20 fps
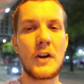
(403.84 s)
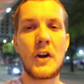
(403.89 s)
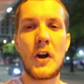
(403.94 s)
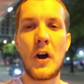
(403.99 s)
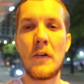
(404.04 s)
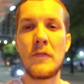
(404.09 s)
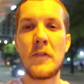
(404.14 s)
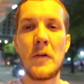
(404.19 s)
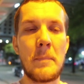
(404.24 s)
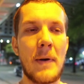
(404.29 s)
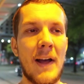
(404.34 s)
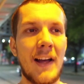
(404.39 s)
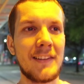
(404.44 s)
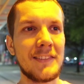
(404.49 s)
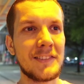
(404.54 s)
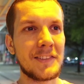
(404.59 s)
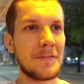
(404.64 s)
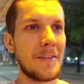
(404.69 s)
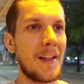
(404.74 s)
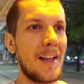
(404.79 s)
cover
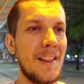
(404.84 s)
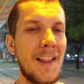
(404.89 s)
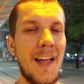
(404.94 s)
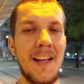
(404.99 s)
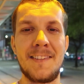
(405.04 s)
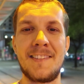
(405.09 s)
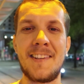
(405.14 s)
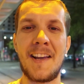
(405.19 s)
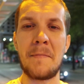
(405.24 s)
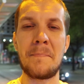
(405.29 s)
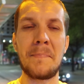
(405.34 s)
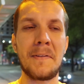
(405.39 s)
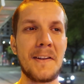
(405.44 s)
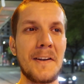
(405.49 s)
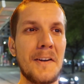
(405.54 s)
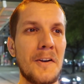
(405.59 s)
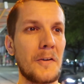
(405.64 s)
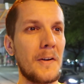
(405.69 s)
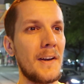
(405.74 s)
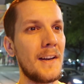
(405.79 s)
bands like Led
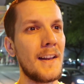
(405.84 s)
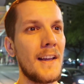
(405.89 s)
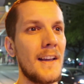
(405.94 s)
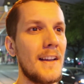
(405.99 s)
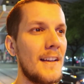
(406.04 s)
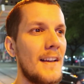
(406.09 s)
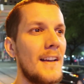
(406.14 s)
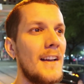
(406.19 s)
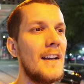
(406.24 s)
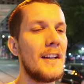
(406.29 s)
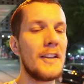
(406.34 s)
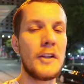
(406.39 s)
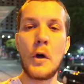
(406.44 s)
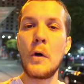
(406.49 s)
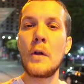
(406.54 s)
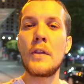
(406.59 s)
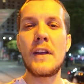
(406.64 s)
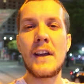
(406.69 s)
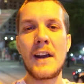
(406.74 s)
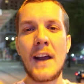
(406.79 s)
Zeppelin and Green Day. The
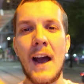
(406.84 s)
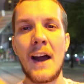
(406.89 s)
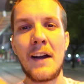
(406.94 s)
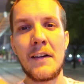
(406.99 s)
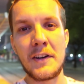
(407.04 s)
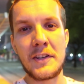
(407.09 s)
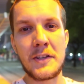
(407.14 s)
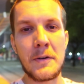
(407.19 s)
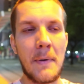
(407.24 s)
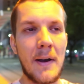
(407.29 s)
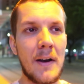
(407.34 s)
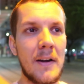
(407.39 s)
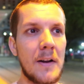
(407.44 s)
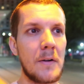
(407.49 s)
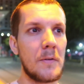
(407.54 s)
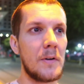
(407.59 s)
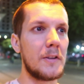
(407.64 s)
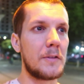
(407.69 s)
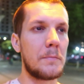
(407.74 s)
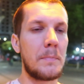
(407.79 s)
only thing Irish about
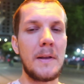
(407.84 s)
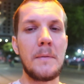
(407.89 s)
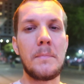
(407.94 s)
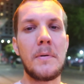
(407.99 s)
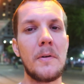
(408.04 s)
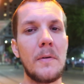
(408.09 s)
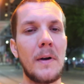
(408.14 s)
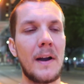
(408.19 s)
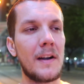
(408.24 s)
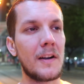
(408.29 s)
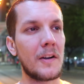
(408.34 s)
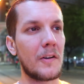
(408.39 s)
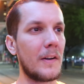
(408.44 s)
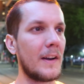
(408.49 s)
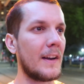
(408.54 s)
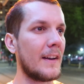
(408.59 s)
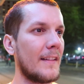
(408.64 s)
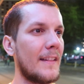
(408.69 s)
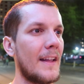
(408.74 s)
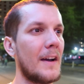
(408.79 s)
it was people wearing
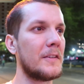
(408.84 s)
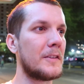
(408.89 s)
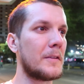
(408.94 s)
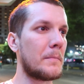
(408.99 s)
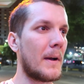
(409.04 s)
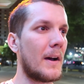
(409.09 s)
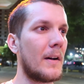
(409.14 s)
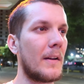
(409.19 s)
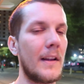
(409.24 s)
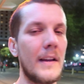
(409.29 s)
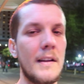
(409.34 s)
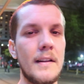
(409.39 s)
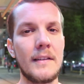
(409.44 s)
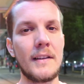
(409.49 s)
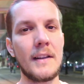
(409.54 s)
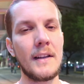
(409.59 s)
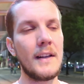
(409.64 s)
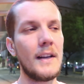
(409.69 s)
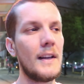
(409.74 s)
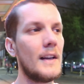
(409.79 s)
green, and that was about it.
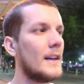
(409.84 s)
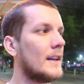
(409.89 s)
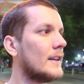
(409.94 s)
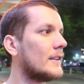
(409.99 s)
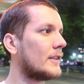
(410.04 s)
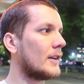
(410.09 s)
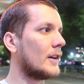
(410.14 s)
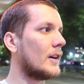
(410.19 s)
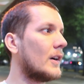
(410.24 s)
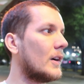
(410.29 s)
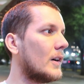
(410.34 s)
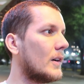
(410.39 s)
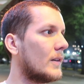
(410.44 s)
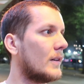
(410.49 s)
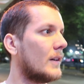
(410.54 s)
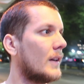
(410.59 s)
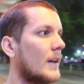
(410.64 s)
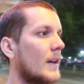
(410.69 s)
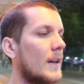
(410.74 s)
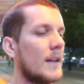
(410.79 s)
So
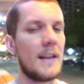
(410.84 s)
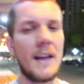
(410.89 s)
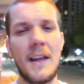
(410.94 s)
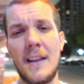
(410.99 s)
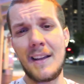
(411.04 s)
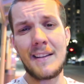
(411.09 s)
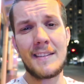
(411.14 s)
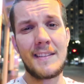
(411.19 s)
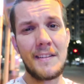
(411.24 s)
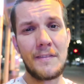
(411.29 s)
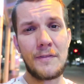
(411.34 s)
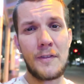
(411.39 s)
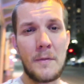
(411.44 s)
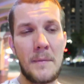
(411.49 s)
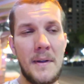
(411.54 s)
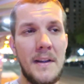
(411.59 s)
yeah, that's it for